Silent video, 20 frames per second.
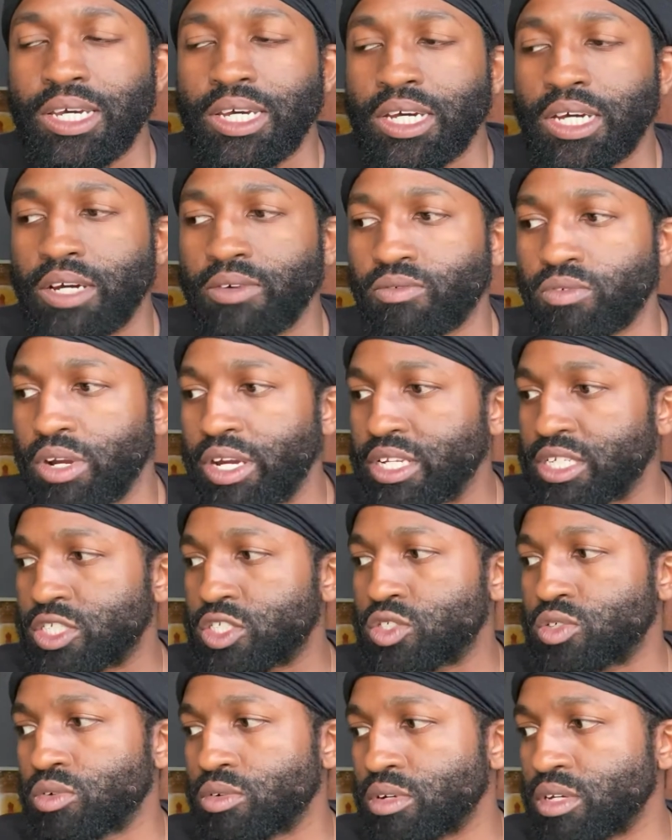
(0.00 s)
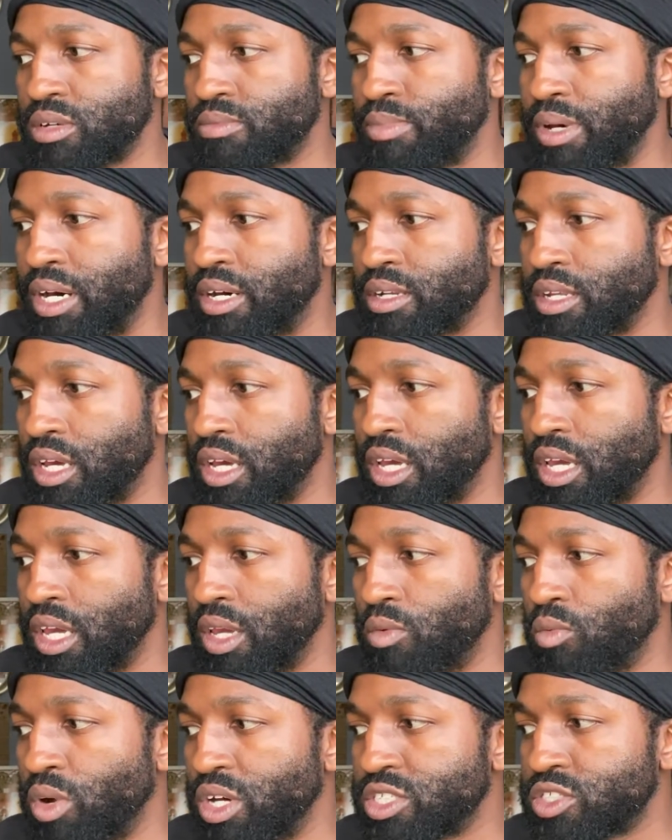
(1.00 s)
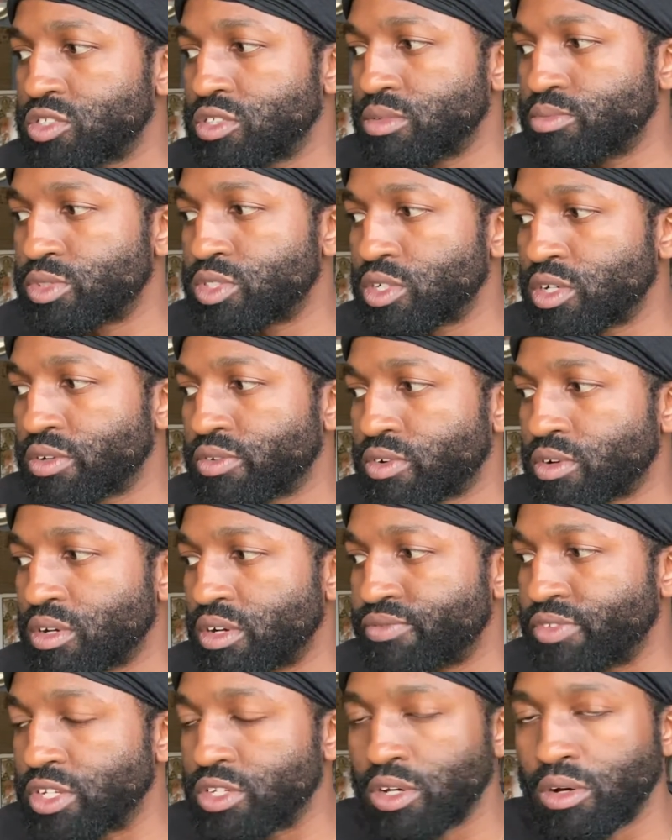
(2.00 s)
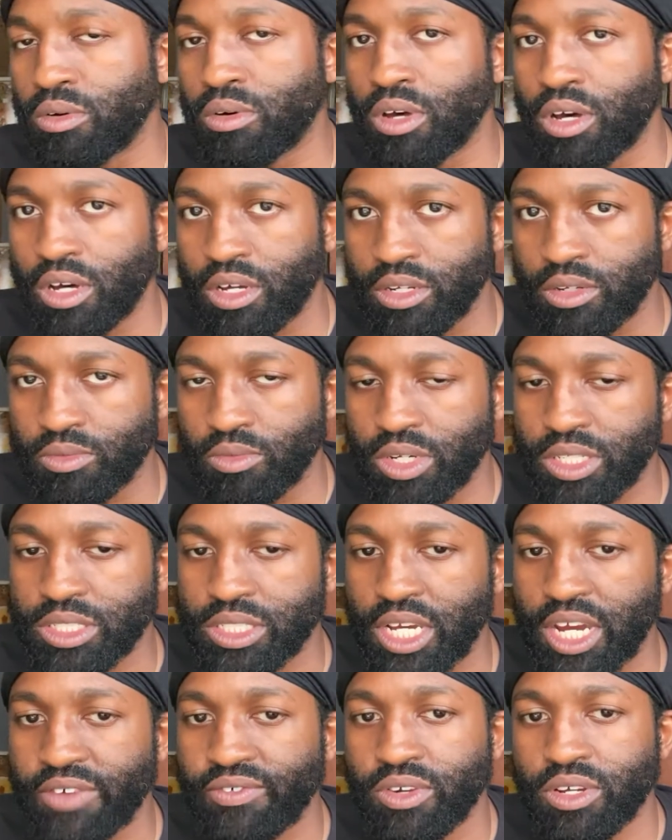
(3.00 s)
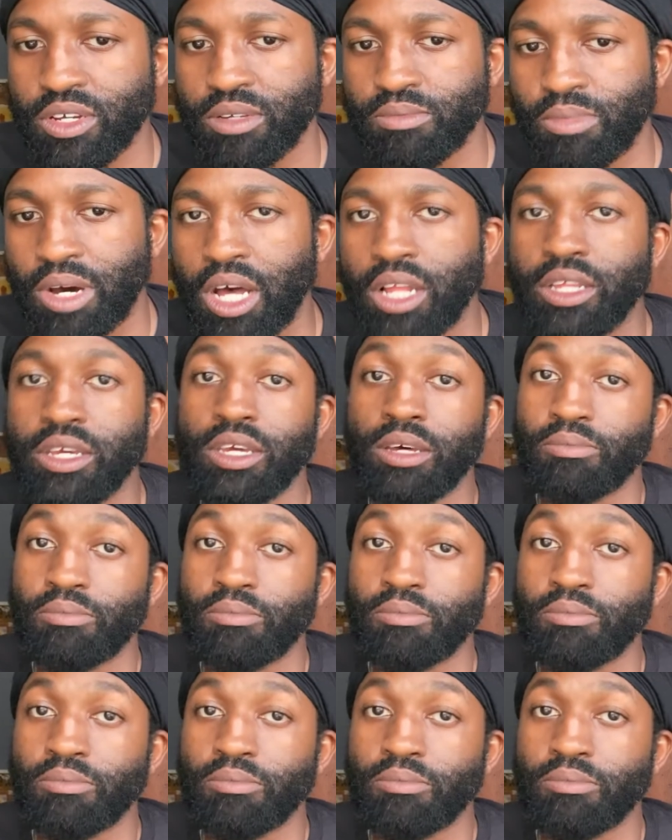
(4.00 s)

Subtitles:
I've read a story about a Western observer of the Dogon in West Africa, in Mali.